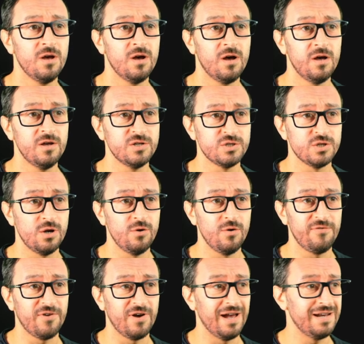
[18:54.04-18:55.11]
So if
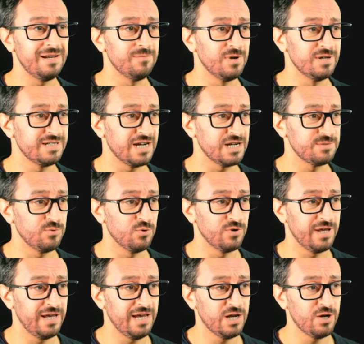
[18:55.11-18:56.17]
I edit my dashboard
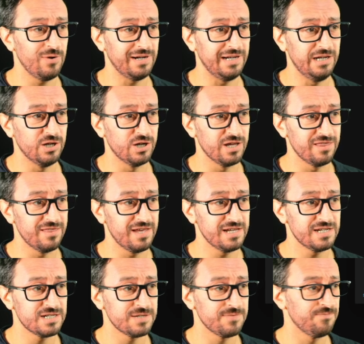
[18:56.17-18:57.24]
here, quickly look at
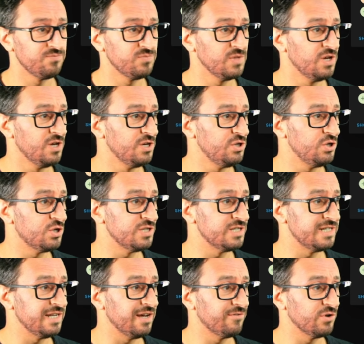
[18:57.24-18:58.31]
this, you can see
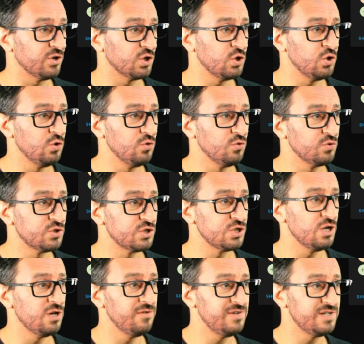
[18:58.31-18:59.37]
I've got a call
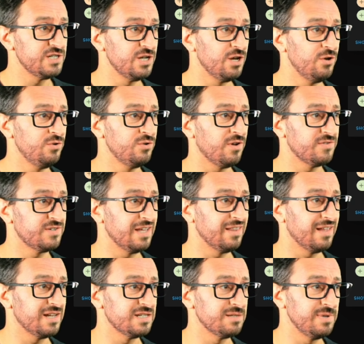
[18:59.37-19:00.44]
service node. I've set
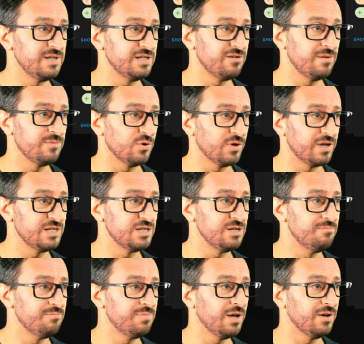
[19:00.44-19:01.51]
that to be script.kitchen
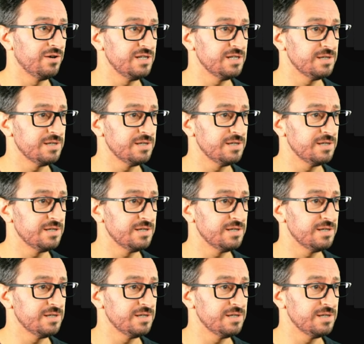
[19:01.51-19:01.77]
blind.